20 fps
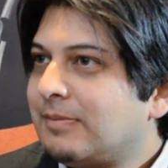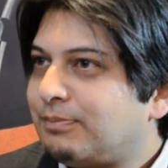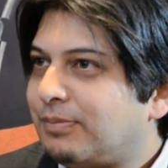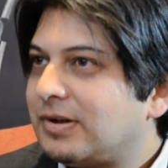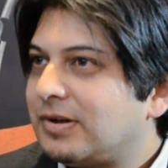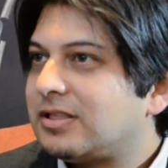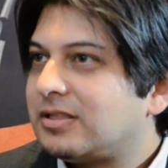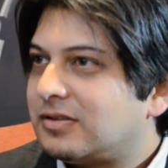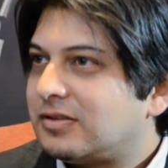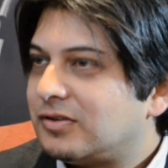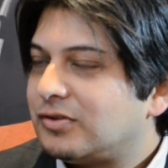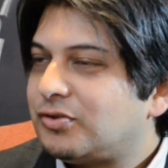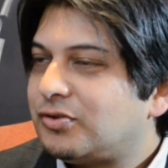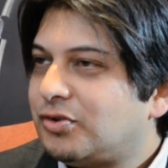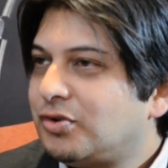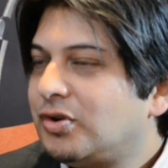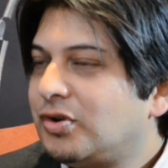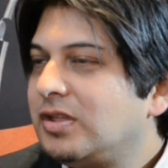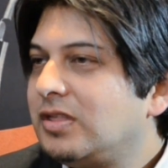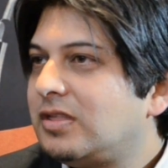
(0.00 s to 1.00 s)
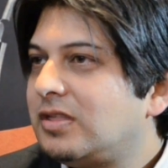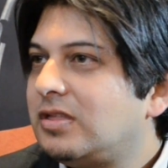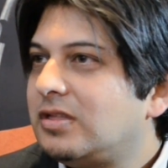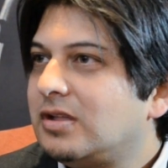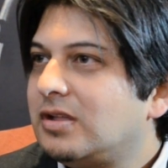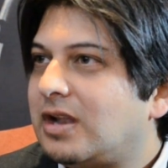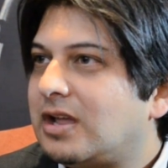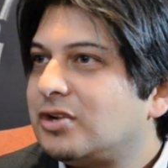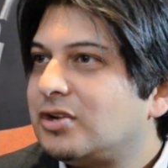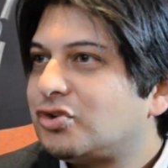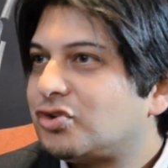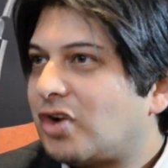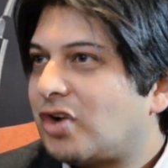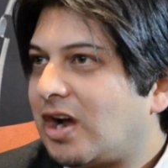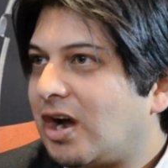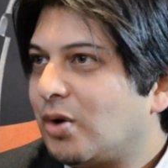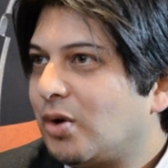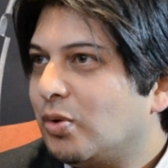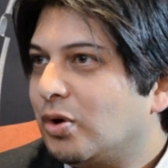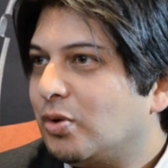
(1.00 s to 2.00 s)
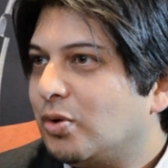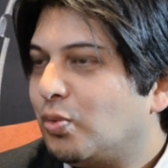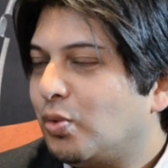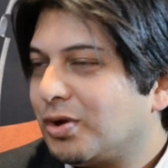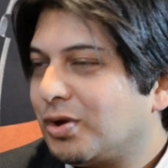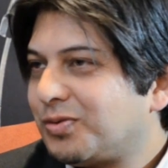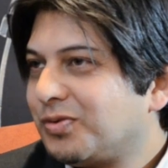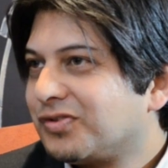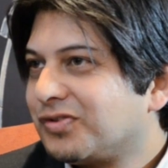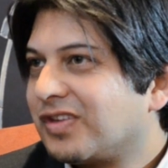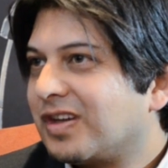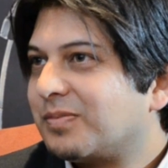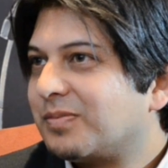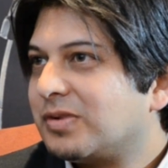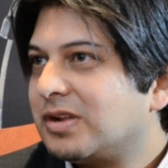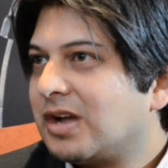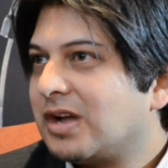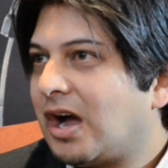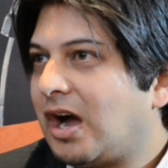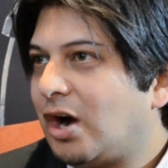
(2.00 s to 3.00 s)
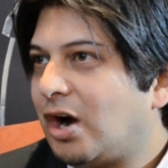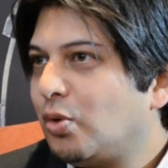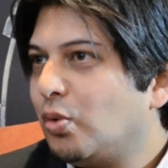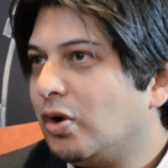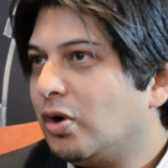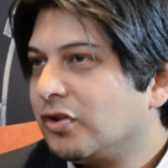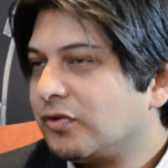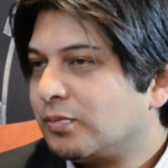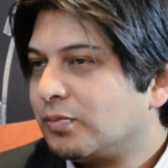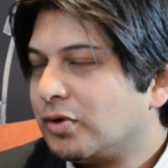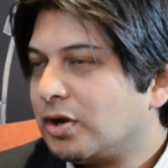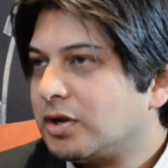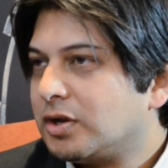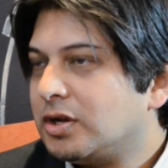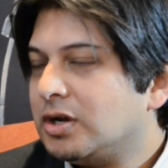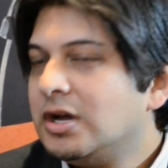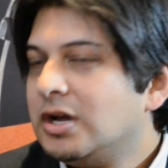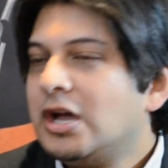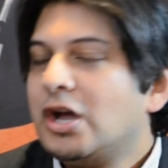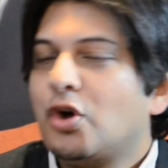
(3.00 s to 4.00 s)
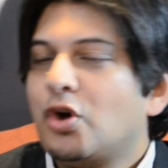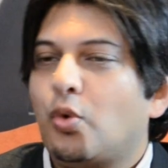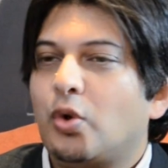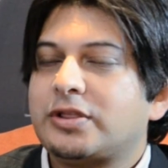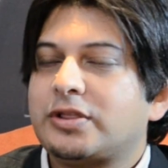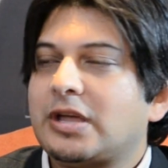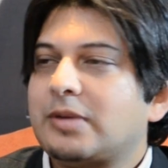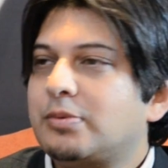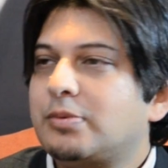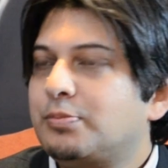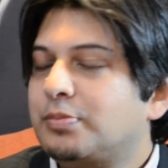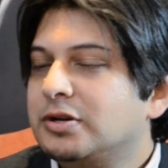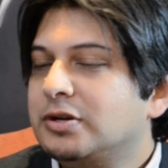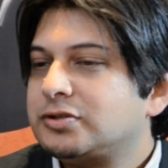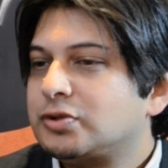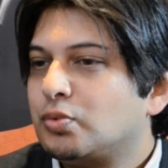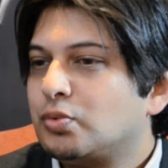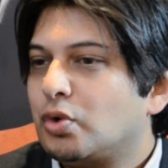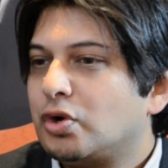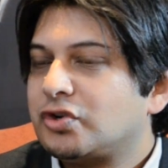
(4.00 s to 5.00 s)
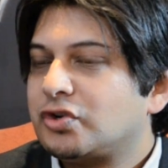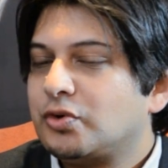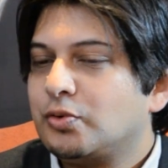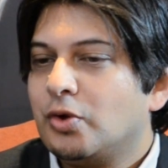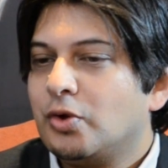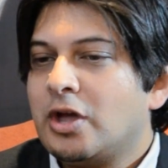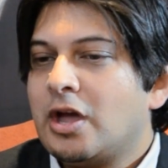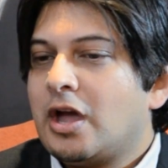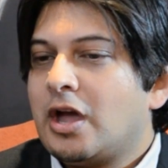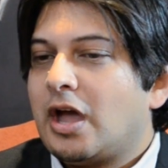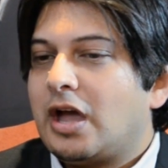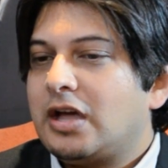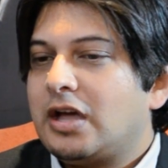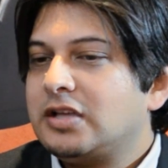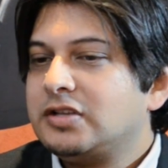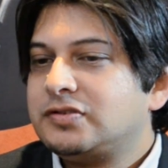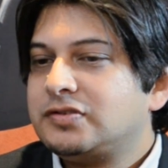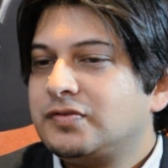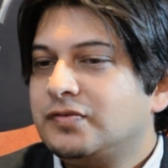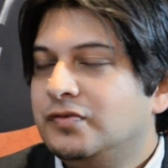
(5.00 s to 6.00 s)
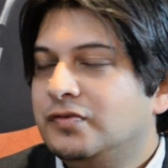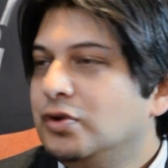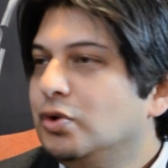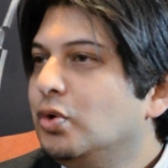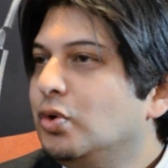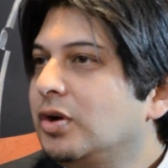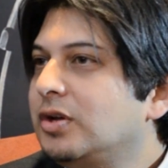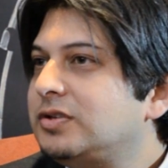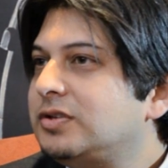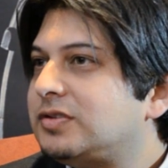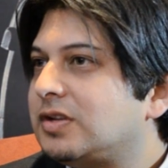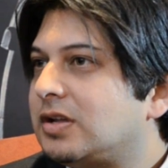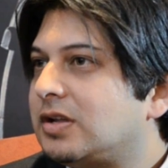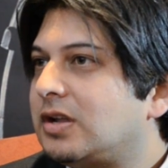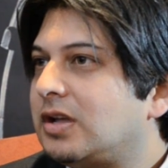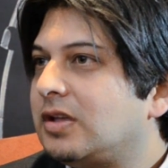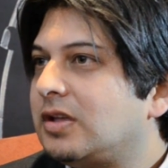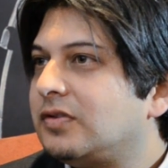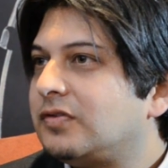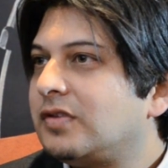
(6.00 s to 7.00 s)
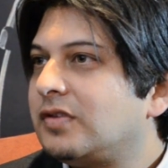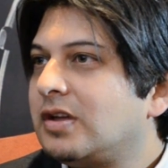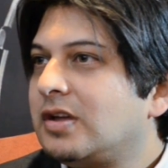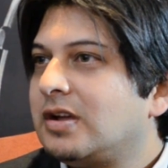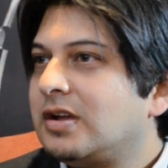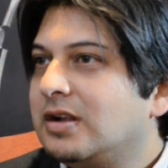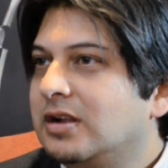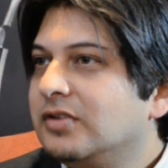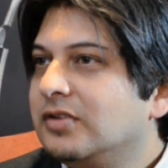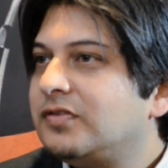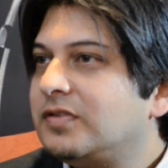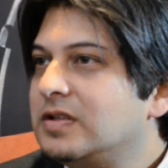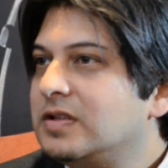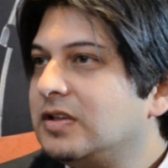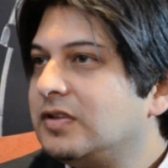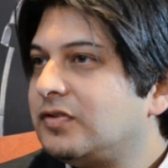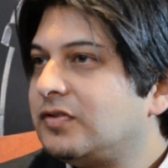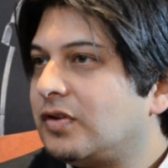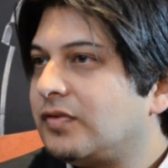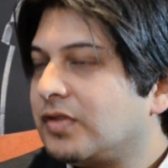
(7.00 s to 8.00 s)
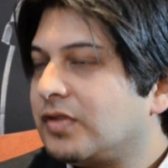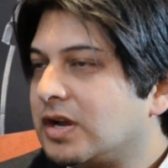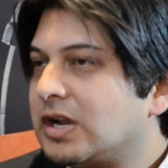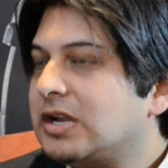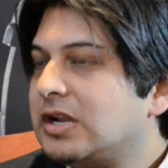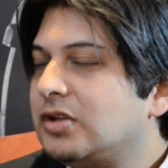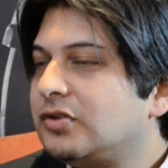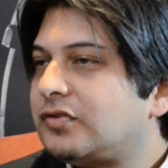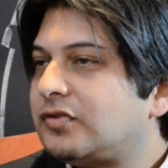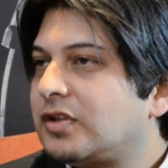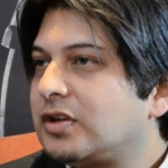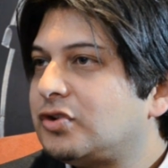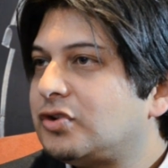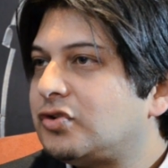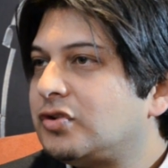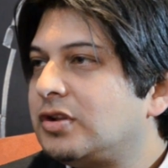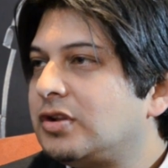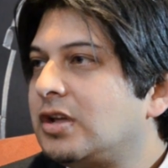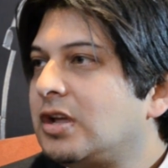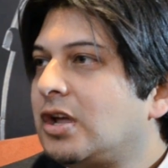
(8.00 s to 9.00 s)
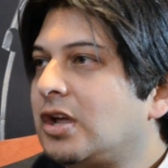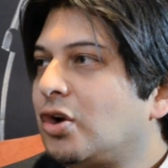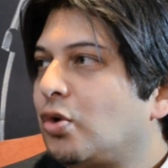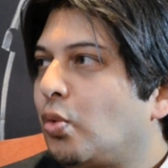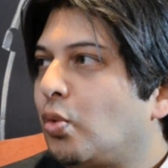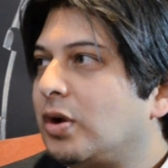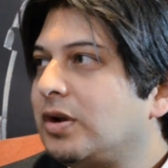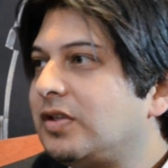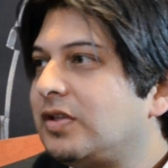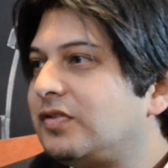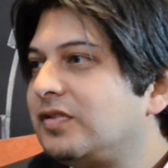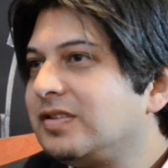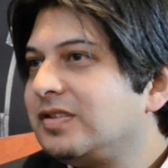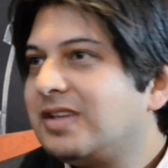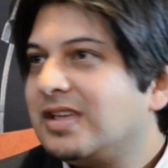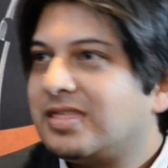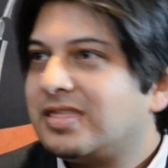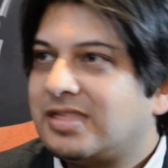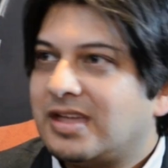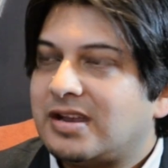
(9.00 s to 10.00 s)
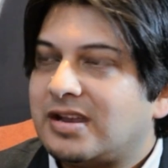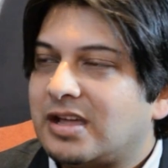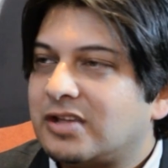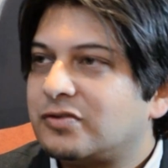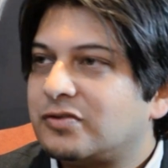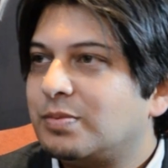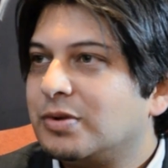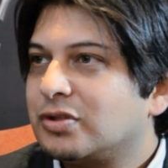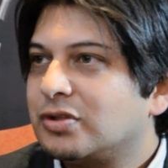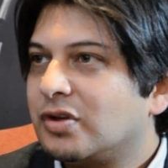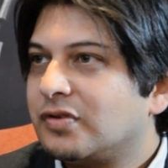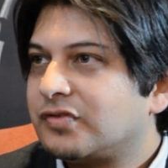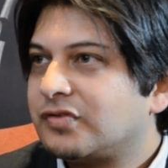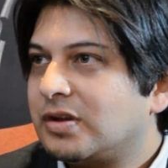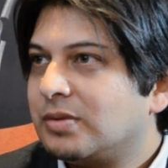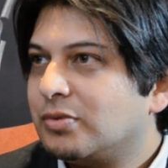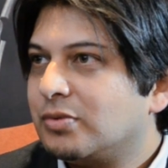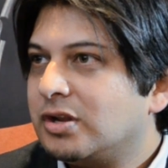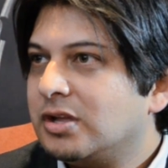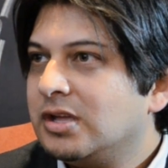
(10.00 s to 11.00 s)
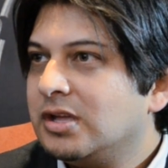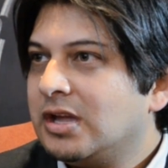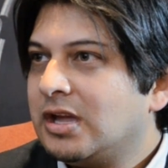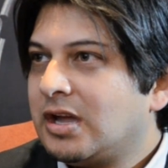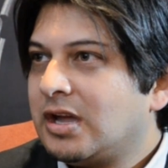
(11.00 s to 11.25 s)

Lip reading: But during the lunch hour, what was happening? How was Munaria? What type of person was she? As viewers and as listeners of the radio station, one doesn't get that aspect of somebody.